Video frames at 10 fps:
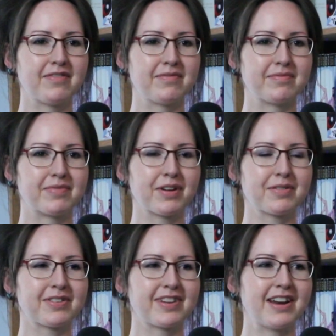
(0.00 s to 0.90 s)
Brooke was
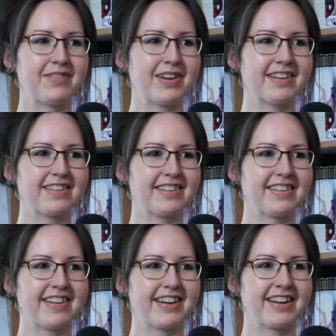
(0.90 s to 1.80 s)
getting me to
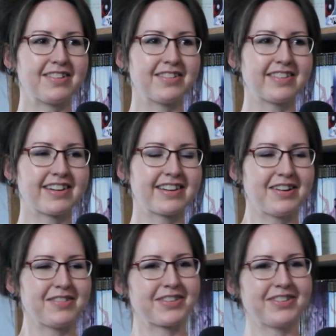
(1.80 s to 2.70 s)
sing it, and I was like, oh,
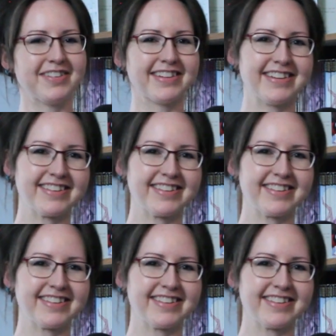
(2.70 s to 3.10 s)
we're doing this,